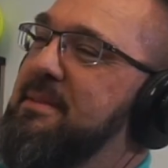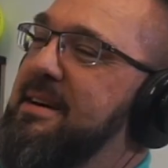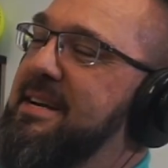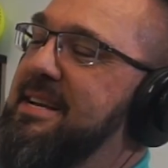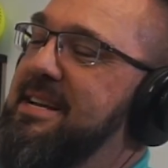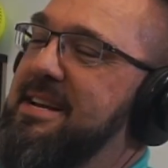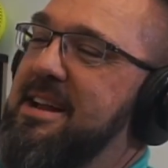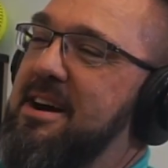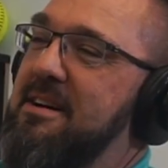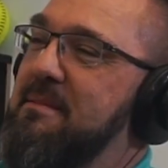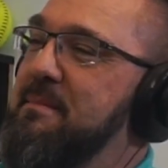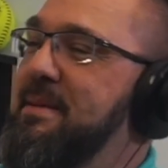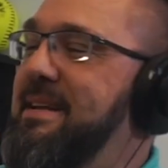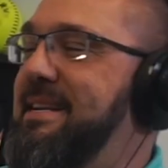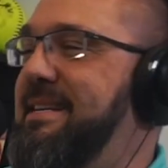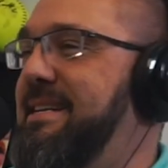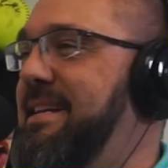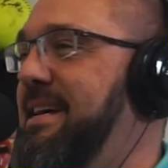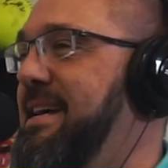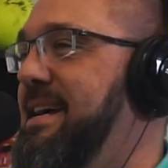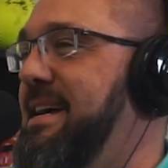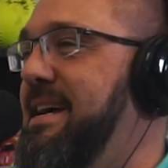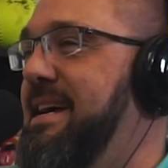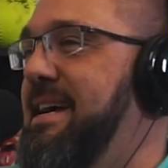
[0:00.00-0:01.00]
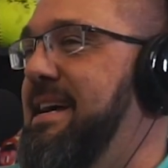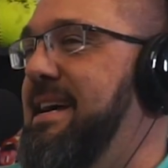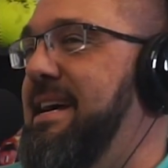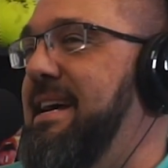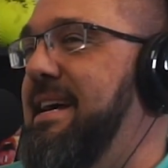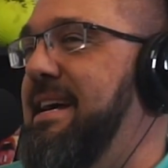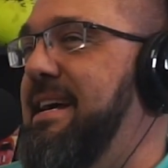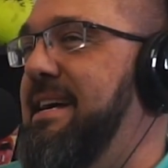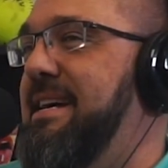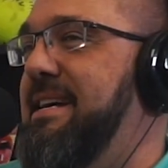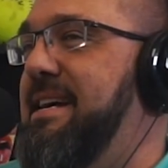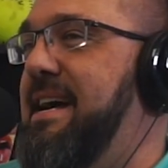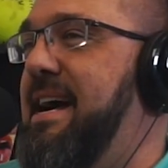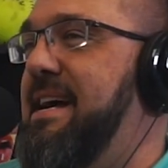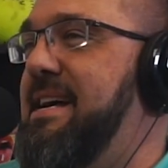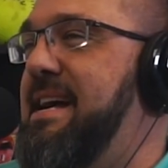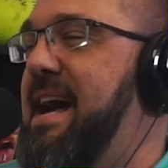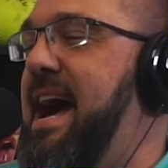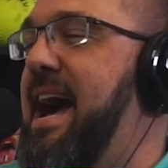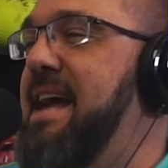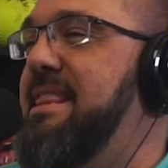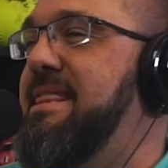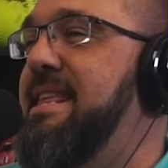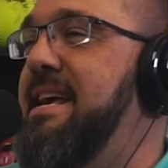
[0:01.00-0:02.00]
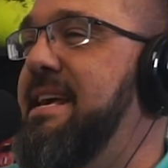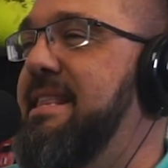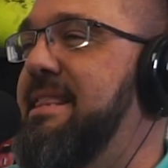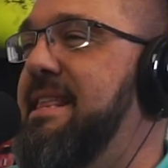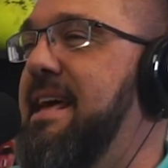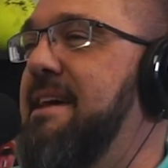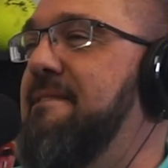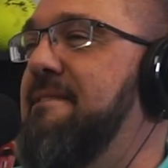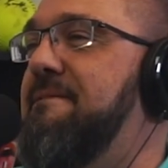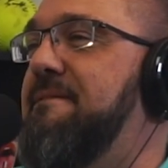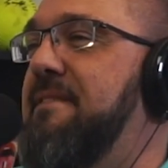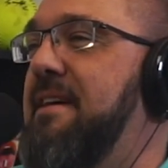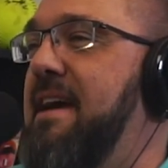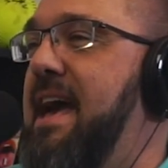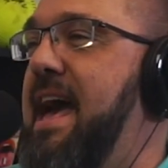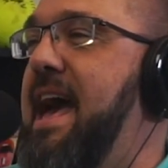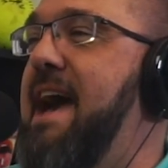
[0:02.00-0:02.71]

But, you know, I mean, I think if